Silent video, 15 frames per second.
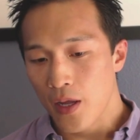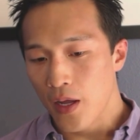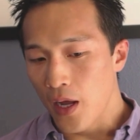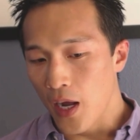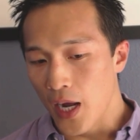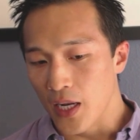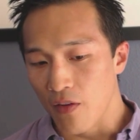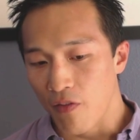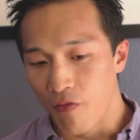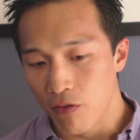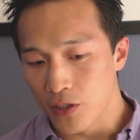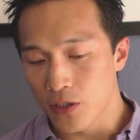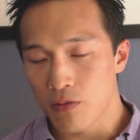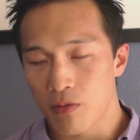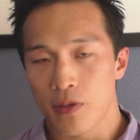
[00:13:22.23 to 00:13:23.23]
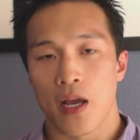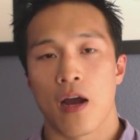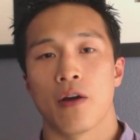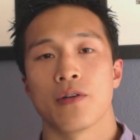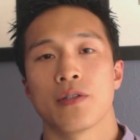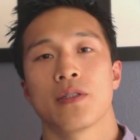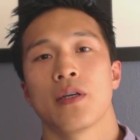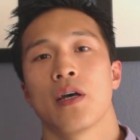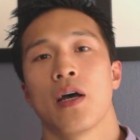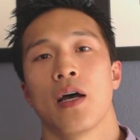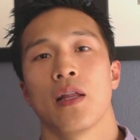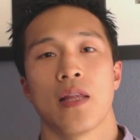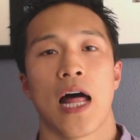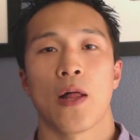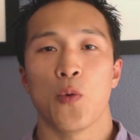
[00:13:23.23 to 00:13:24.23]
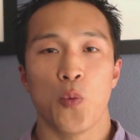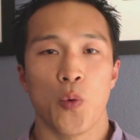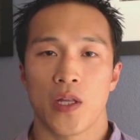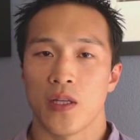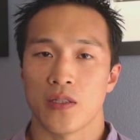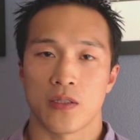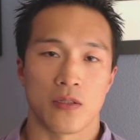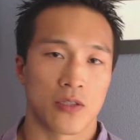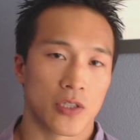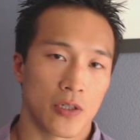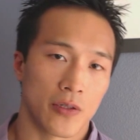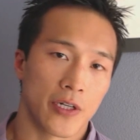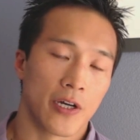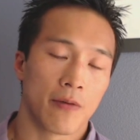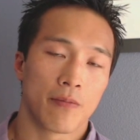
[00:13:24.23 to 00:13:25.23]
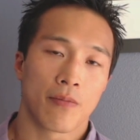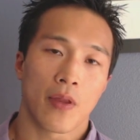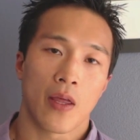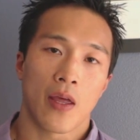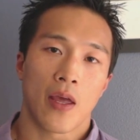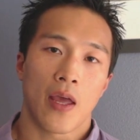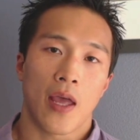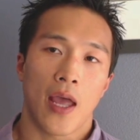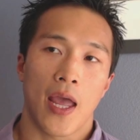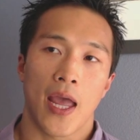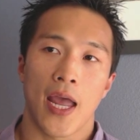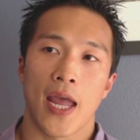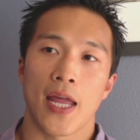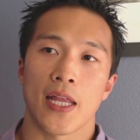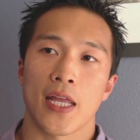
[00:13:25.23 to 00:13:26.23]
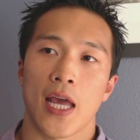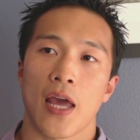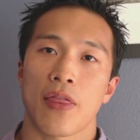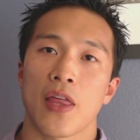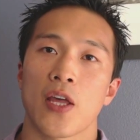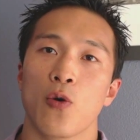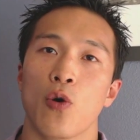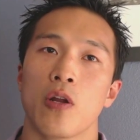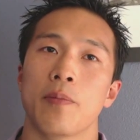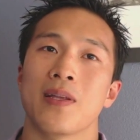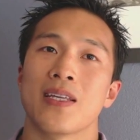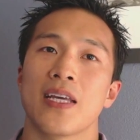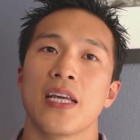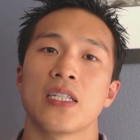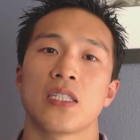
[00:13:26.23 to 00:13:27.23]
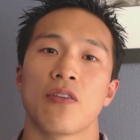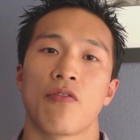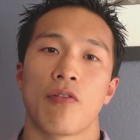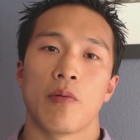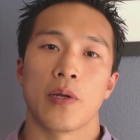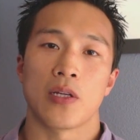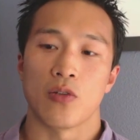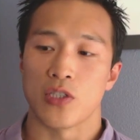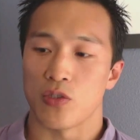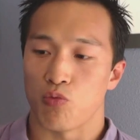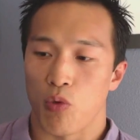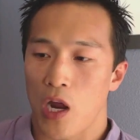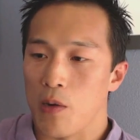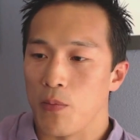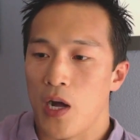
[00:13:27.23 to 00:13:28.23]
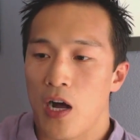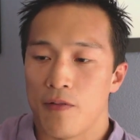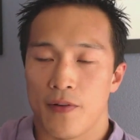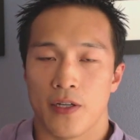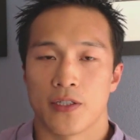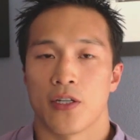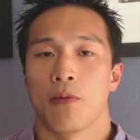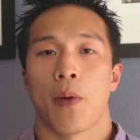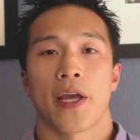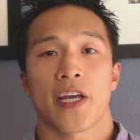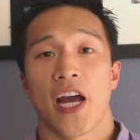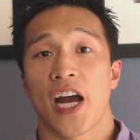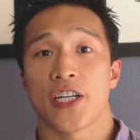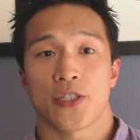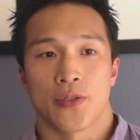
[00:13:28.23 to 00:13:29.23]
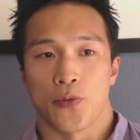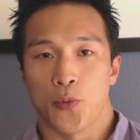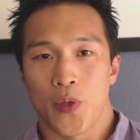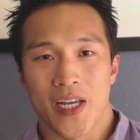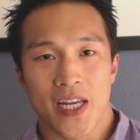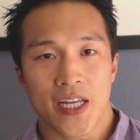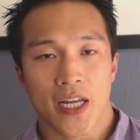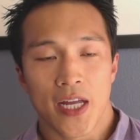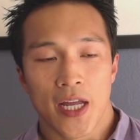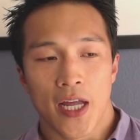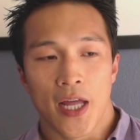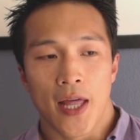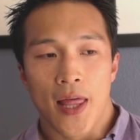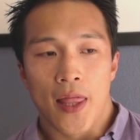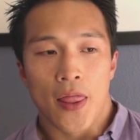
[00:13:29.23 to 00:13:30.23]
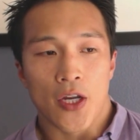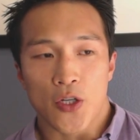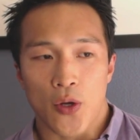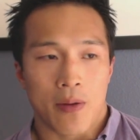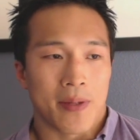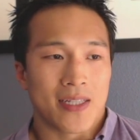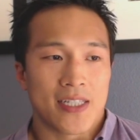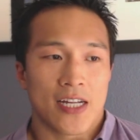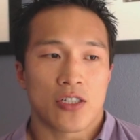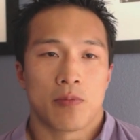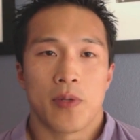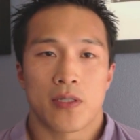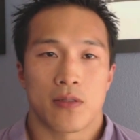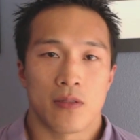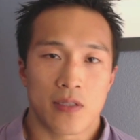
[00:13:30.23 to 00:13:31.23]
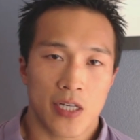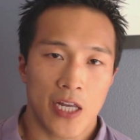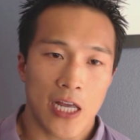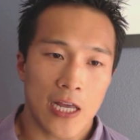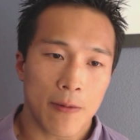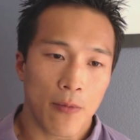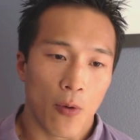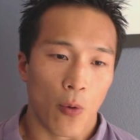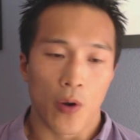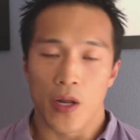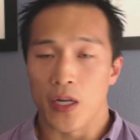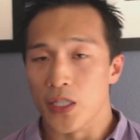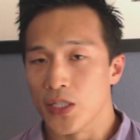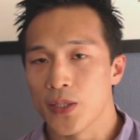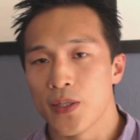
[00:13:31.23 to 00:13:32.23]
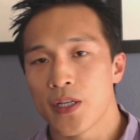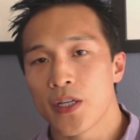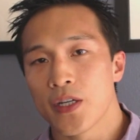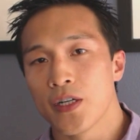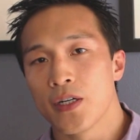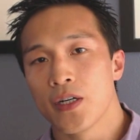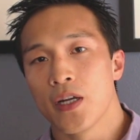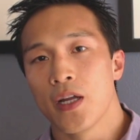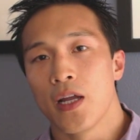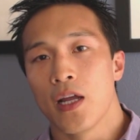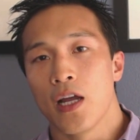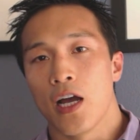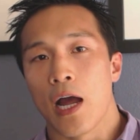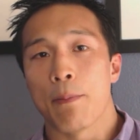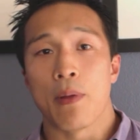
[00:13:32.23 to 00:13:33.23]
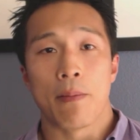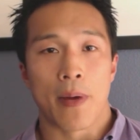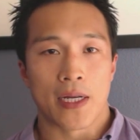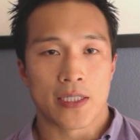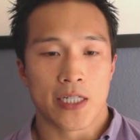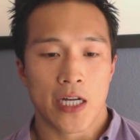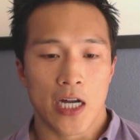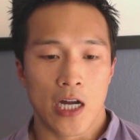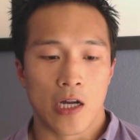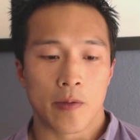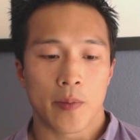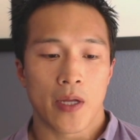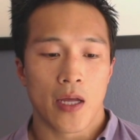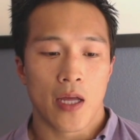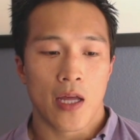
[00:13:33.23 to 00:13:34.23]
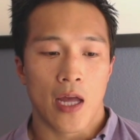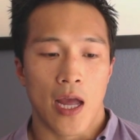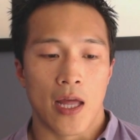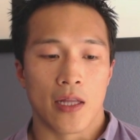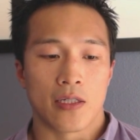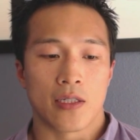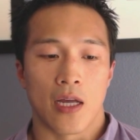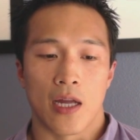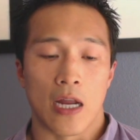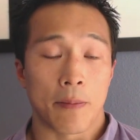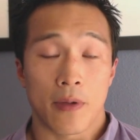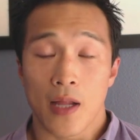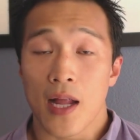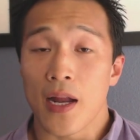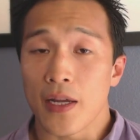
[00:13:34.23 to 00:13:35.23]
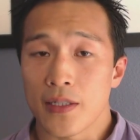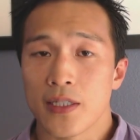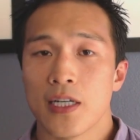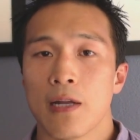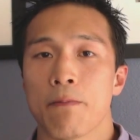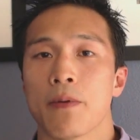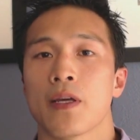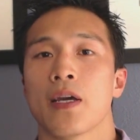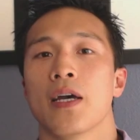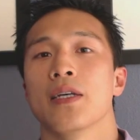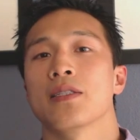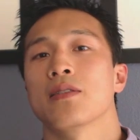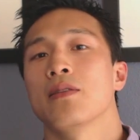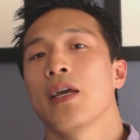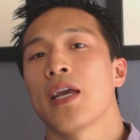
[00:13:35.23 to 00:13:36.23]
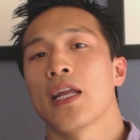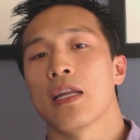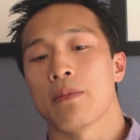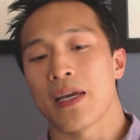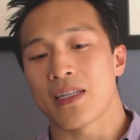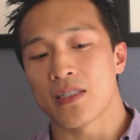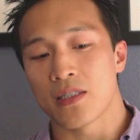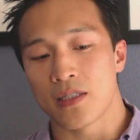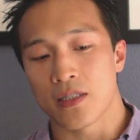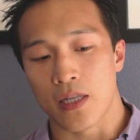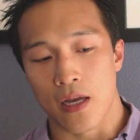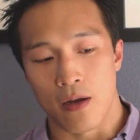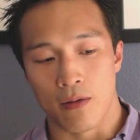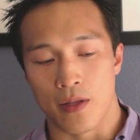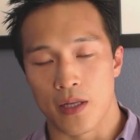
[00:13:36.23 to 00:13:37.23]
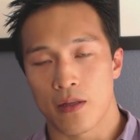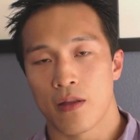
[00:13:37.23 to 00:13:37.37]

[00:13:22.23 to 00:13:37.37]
In the first 3 hours, a lot of weaknesses showed up. And I think it would have been easy for me to just write them off as, oh my gosh, they're weak. They're going to be detriments to the team. What are they doing here? I bit my tongue, and I'm glad I did because they end up excelling.